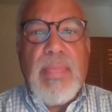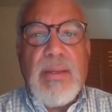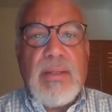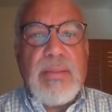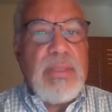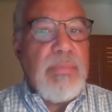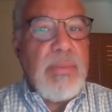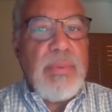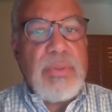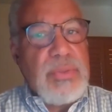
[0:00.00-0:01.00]
Uh, some
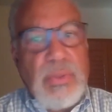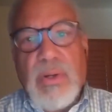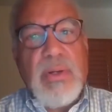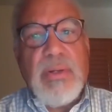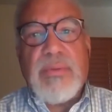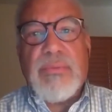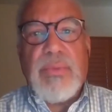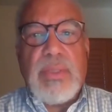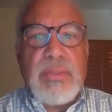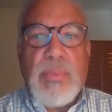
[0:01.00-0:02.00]
people are stronger and,
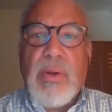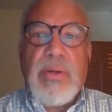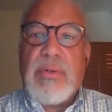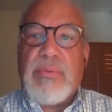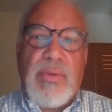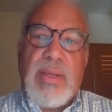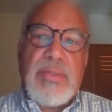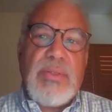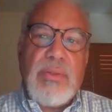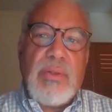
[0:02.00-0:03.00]
and smarter and
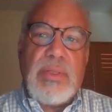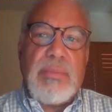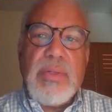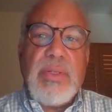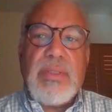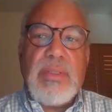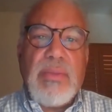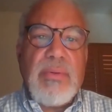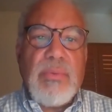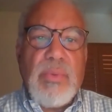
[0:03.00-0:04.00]
faster, or in myriad
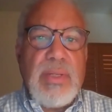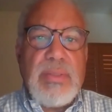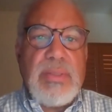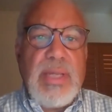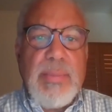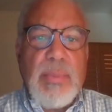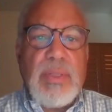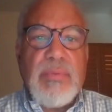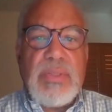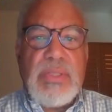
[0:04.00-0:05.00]
other ways capable
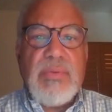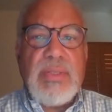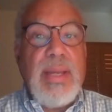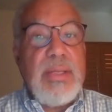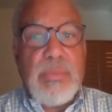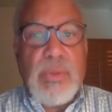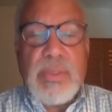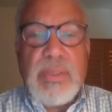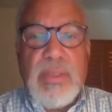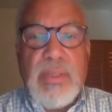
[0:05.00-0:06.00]
of achieving
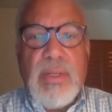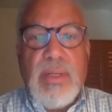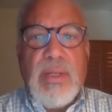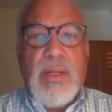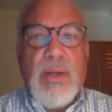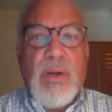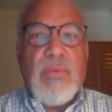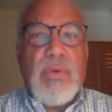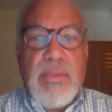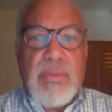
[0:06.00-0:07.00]
hegemony
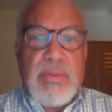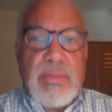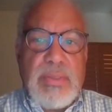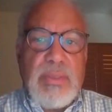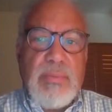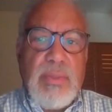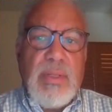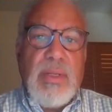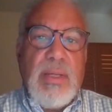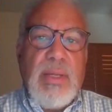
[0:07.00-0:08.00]
over others.
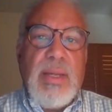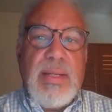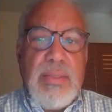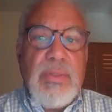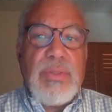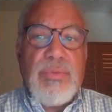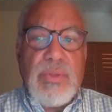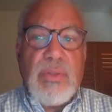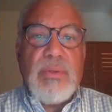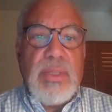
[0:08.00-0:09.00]
And in this
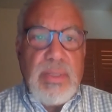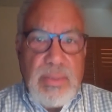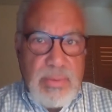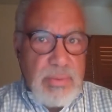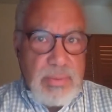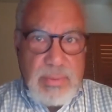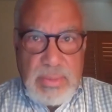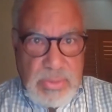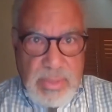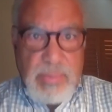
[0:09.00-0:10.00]
view, it is
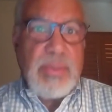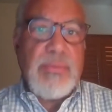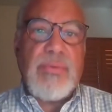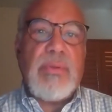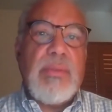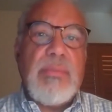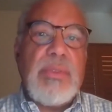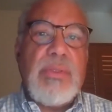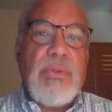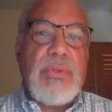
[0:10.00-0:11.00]
legitimate for them
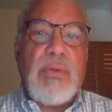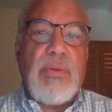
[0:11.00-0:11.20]
to do so.